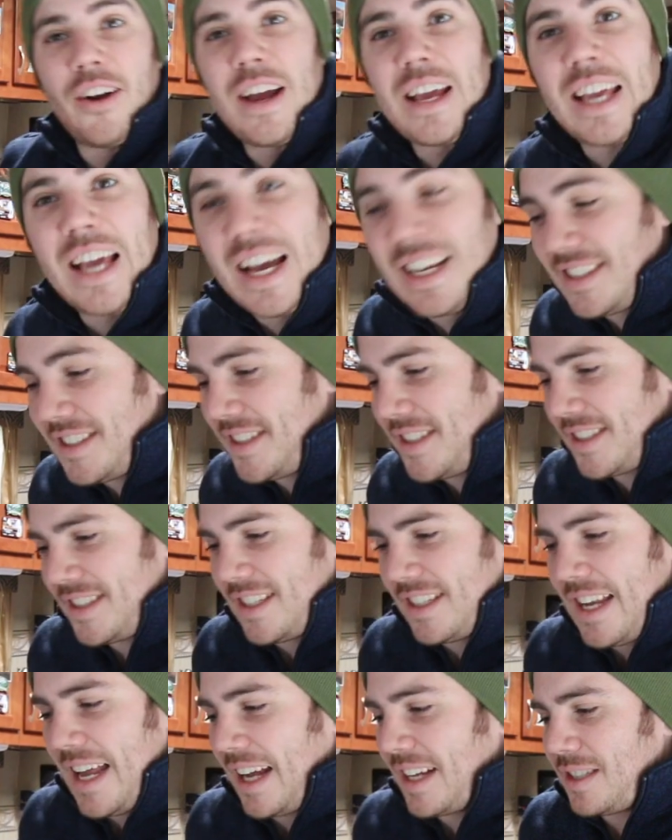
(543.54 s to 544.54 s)
All right guys, this is
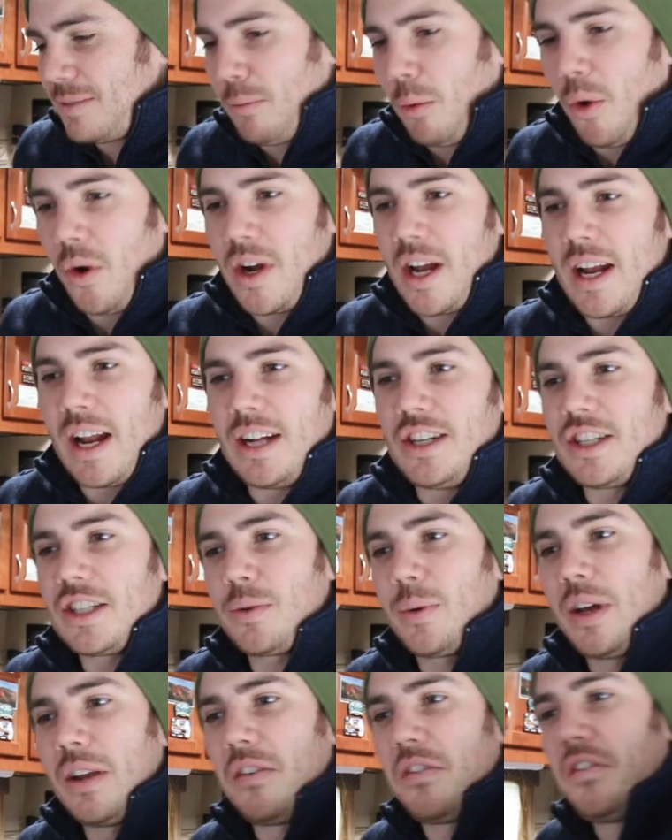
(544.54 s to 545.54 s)
the next morning. I
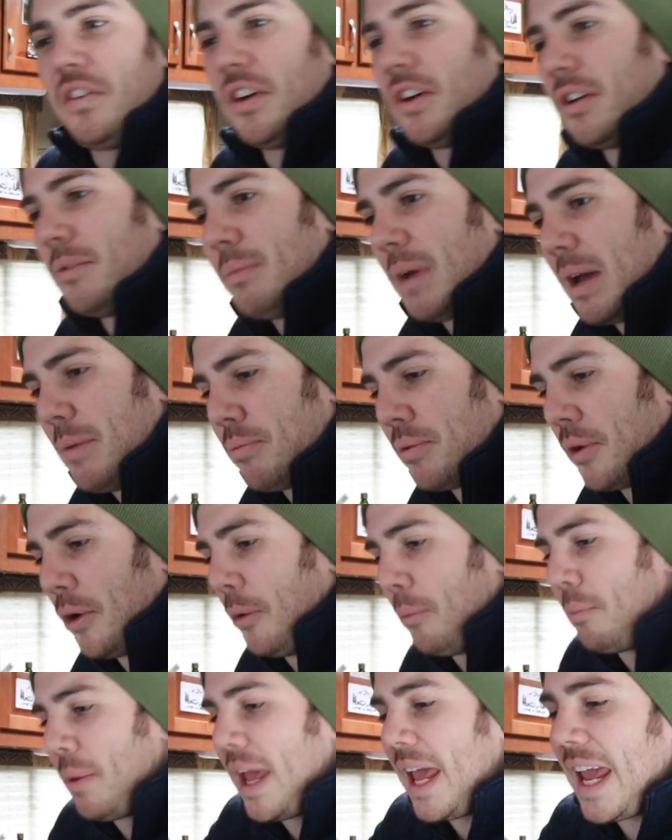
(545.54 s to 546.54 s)
just went and filled my
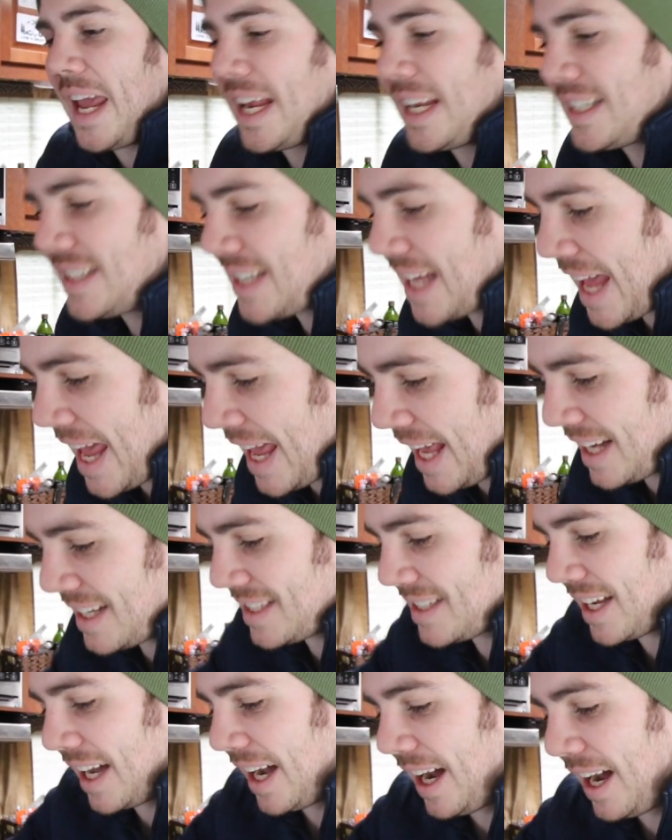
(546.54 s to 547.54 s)
propane
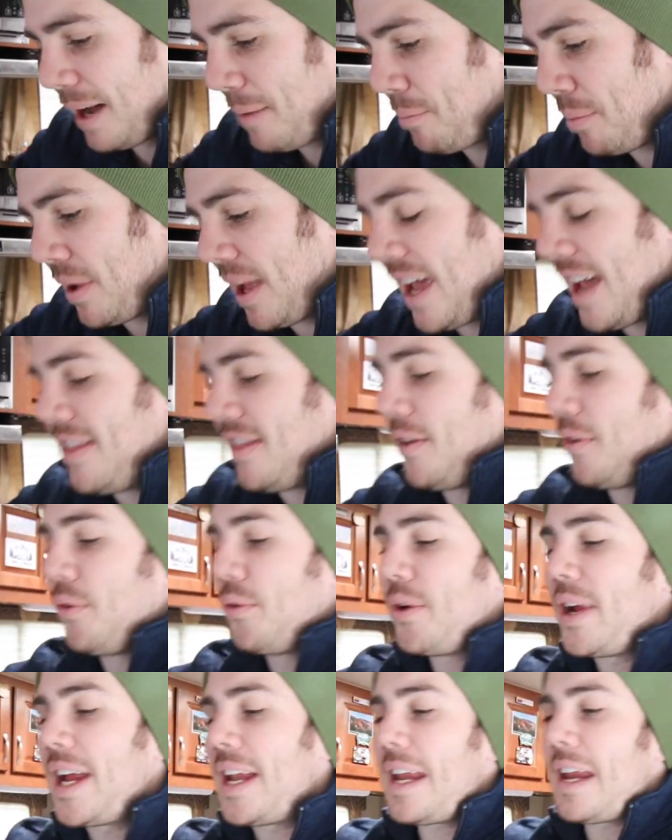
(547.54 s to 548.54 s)
tanks up, and the
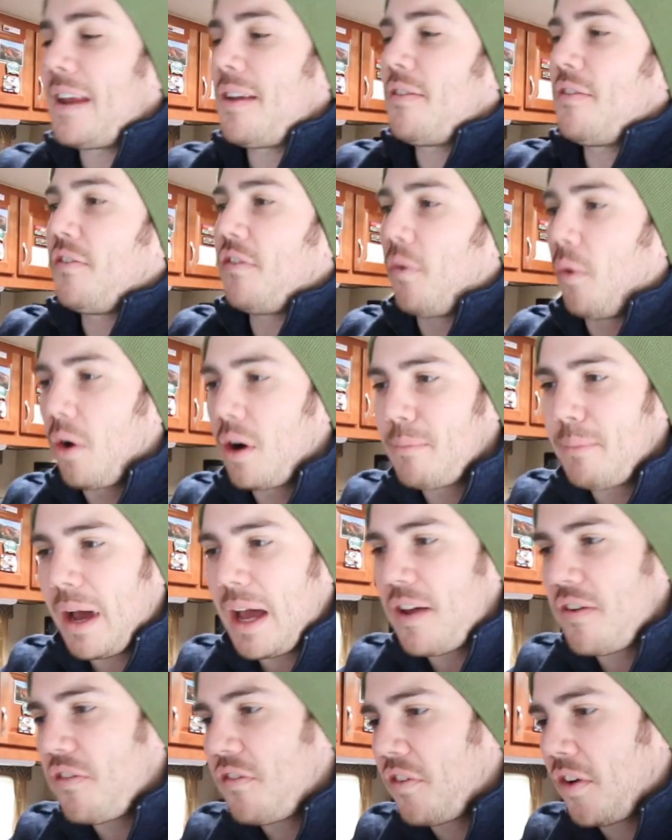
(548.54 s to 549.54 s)
reading for
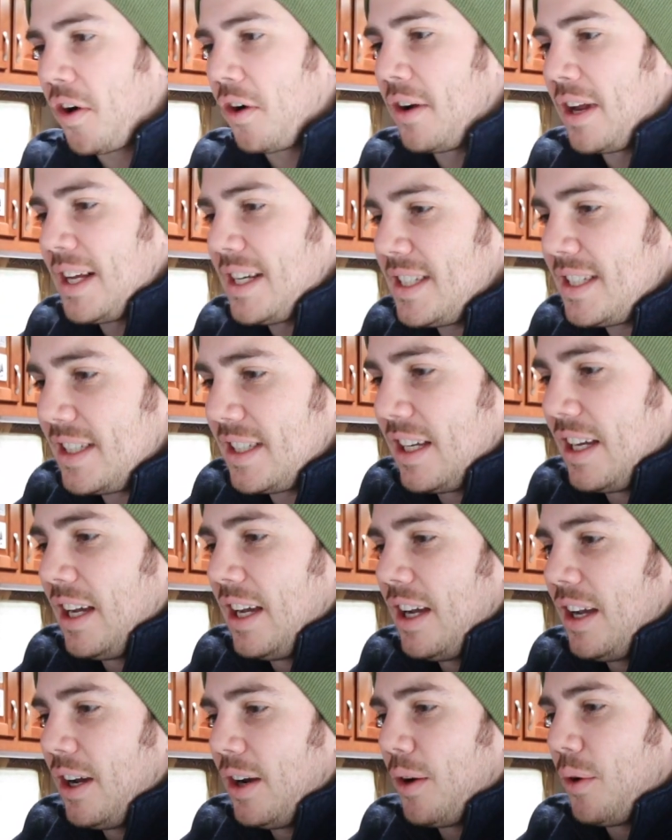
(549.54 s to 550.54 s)
my furnace
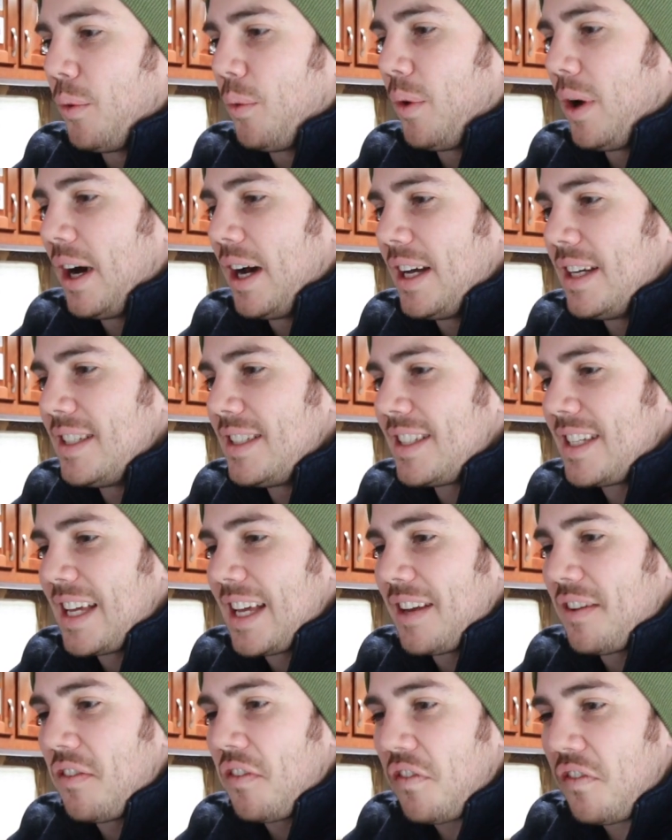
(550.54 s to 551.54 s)
was,
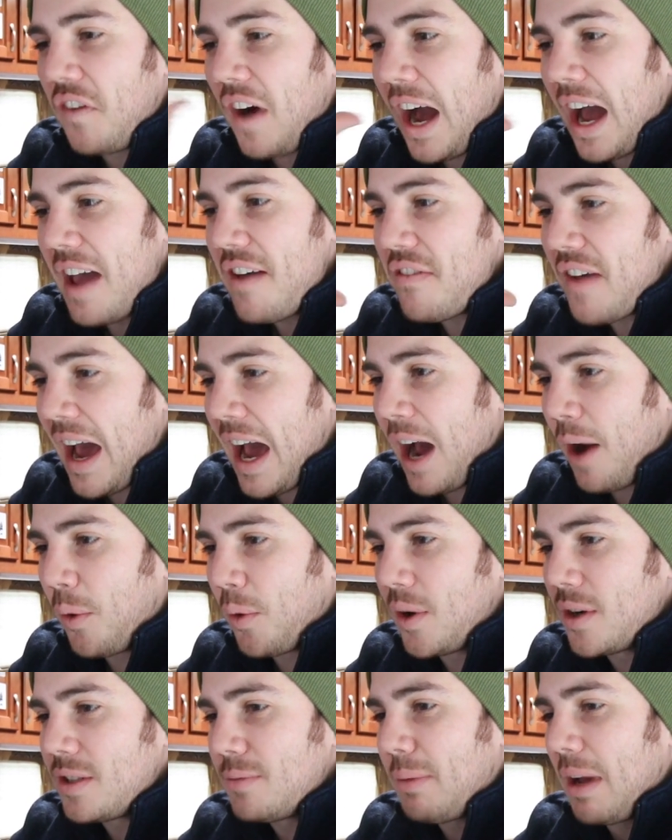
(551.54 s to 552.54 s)
in 5
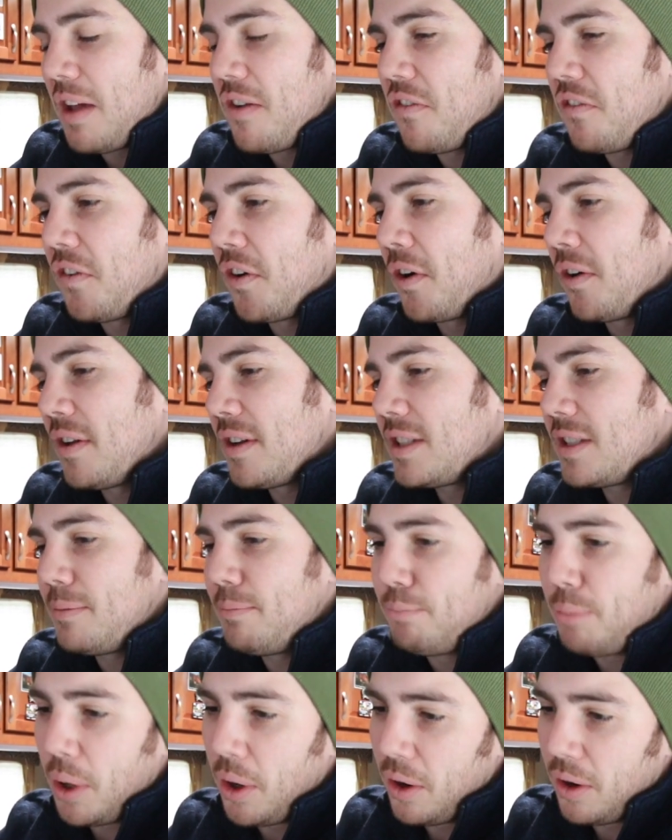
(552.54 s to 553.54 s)
hours my furnace
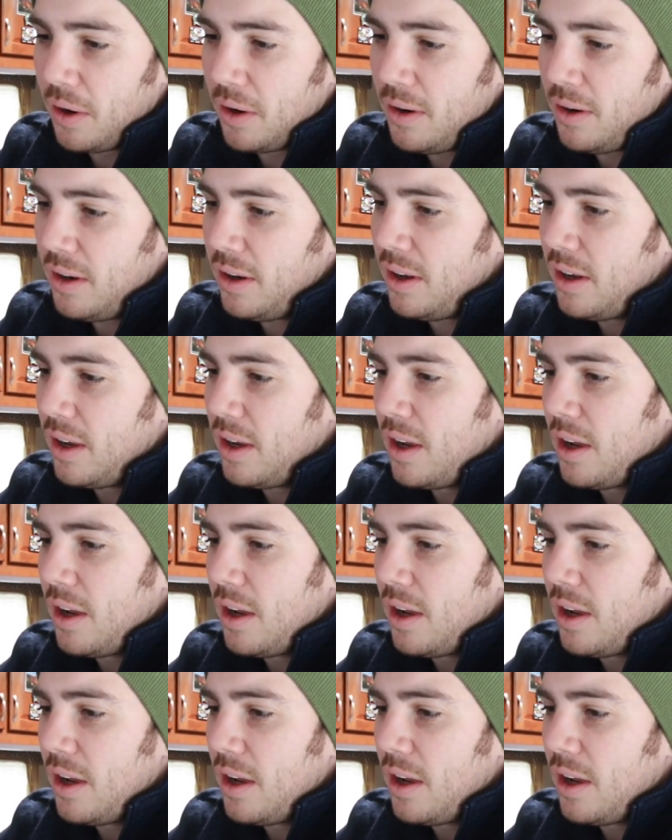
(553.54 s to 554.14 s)
burned